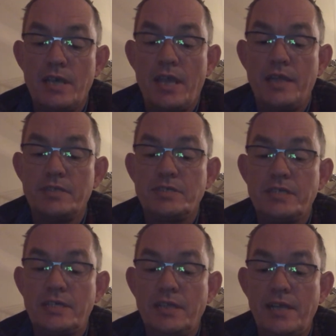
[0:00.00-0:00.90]
and is
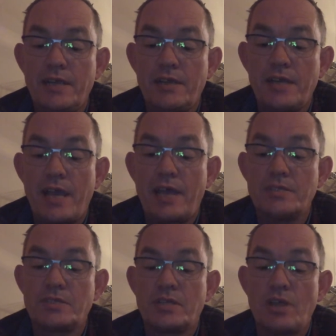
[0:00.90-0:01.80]
declared
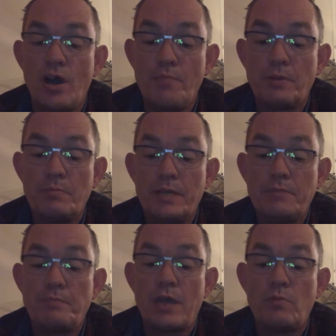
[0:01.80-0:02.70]
as the
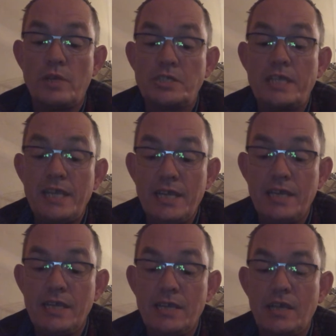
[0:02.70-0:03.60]
complement by which
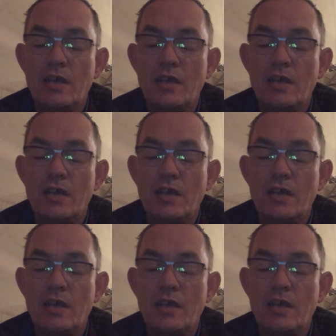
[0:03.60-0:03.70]
he,